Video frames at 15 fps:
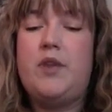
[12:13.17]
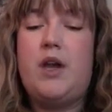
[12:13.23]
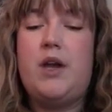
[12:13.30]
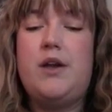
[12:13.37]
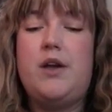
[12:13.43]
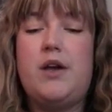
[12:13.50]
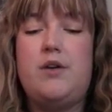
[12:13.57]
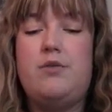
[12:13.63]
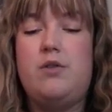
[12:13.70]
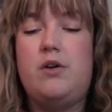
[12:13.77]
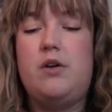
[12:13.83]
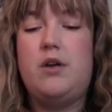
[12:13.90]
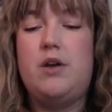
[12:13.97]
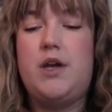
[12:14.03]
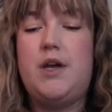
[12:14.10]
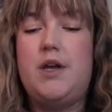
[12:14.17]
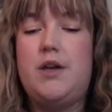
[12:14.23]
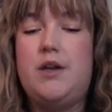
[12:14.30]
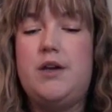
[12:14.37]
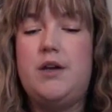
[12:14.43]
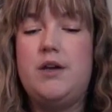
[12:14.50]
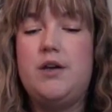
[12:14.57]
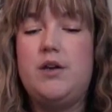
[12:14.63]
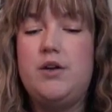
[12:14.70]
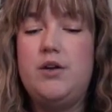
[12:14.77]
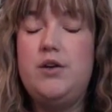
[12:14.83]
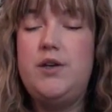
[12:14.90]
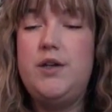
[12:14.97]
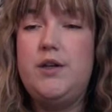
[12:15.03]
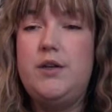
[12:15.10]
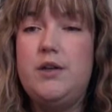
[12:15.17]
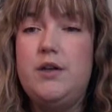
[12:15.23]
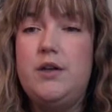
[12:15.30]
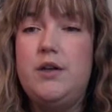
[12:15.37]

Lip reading: I cut it wrong, and it could